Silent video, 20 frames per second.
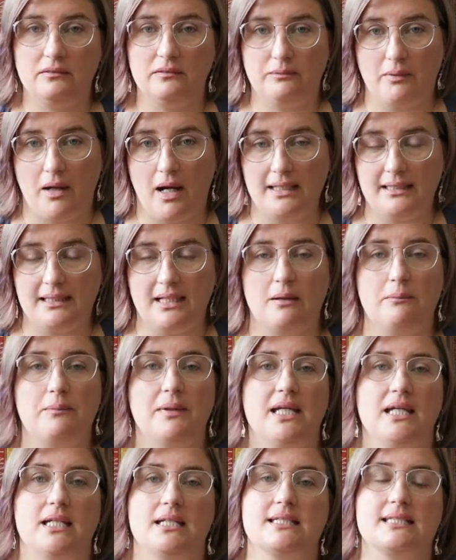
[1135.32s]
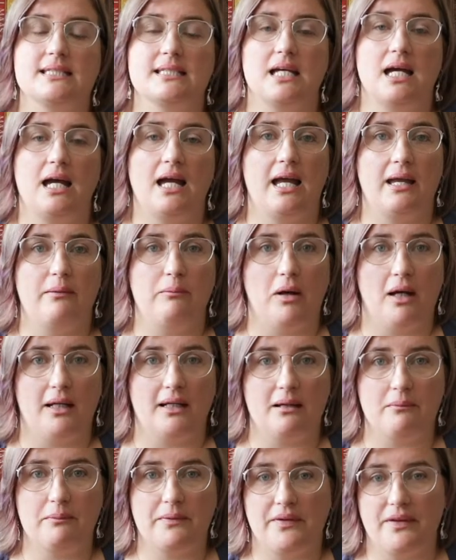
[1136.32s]
bind up is a bind
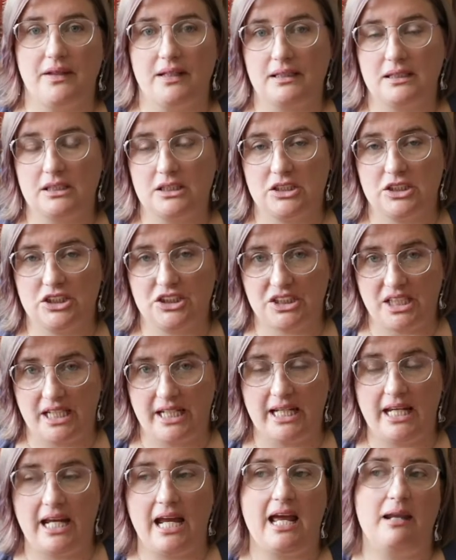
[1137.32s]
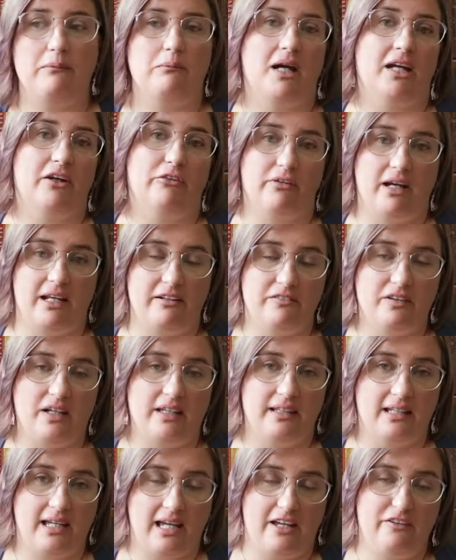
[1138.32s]
up that she and my
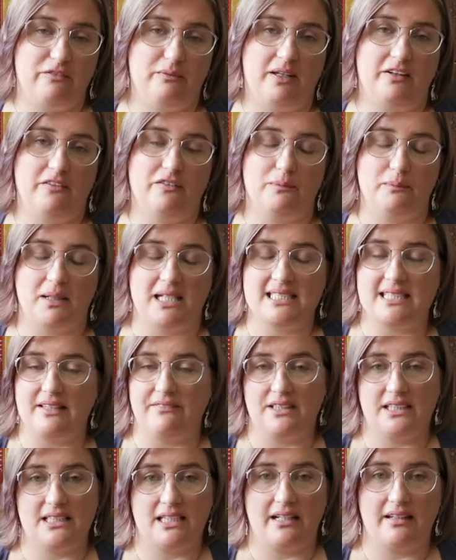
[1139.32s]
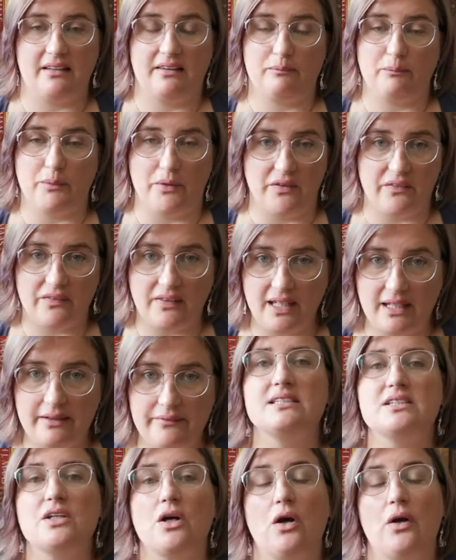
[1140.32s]
grandfather gave me for my 17th birthday.
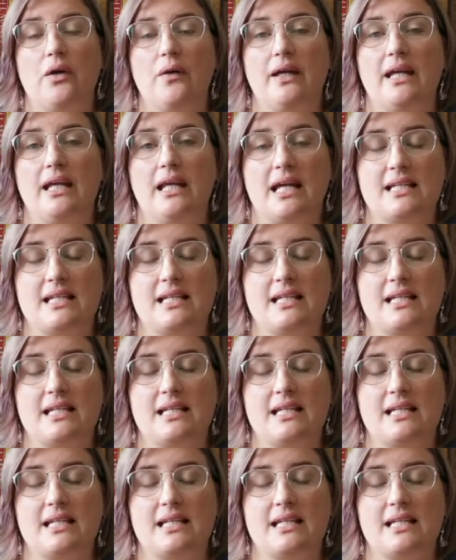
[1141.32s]
So it